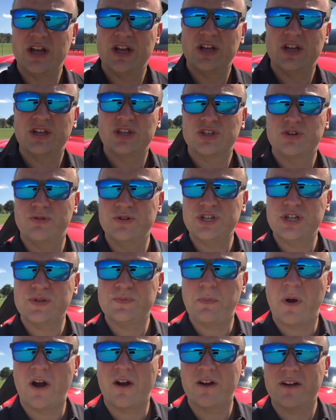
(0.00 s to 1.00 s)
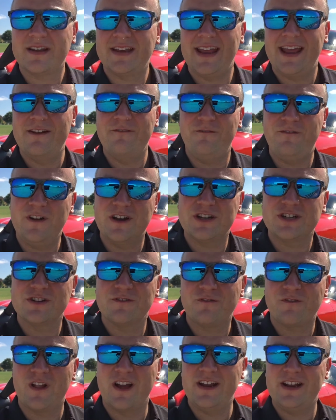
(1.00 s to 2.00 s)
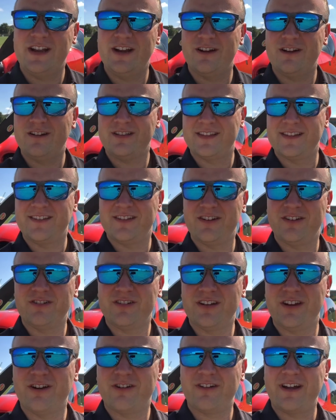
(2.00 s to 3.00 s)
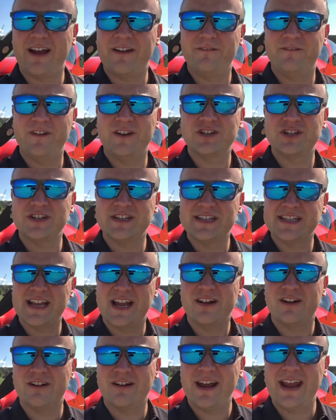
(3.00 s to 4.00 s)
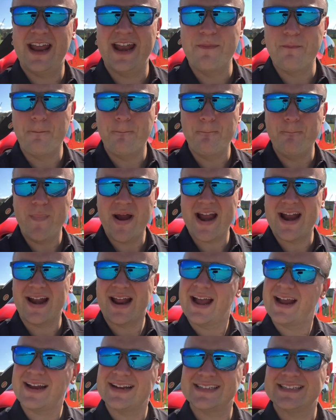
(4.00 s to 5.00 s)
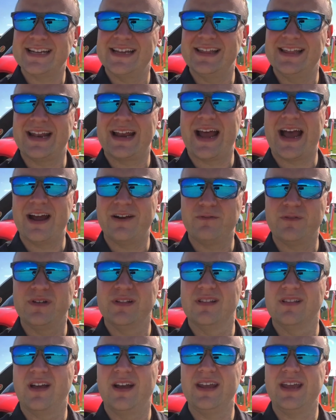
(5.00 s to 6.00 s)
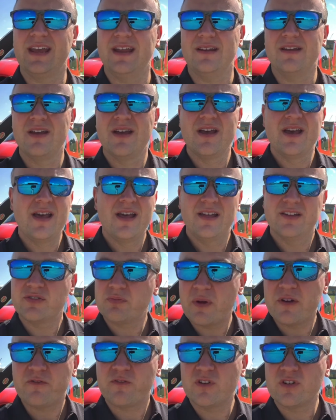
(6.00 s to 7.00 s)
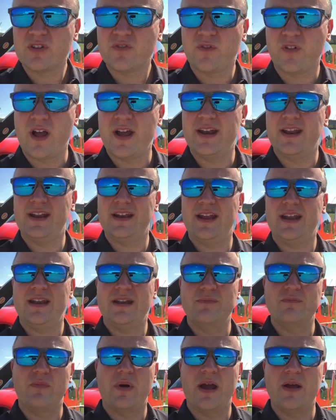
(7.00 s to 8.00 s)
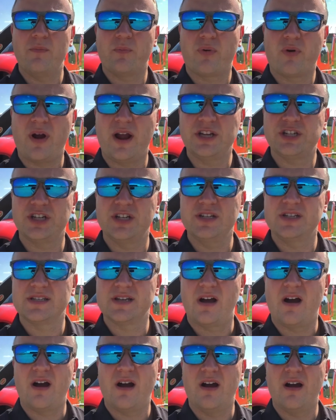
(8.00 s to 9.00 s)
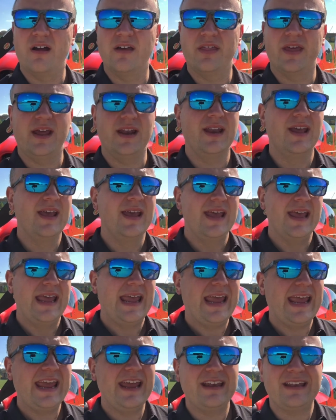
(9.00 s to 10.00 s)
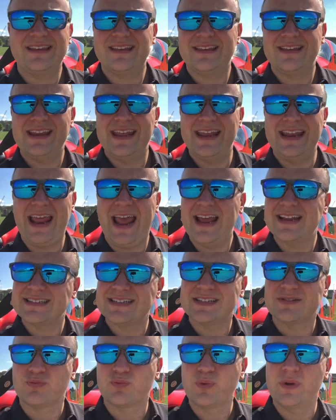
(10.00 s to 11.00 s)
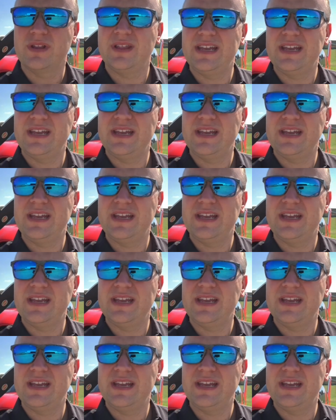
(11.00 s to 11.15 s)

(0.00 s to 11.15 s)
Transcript: So we just parked and finished the flight here at the Cirrus Aircraft Vision Center, and man, I gotta say that I really like it. It's my first flight in it, and my impressions are that it it has this really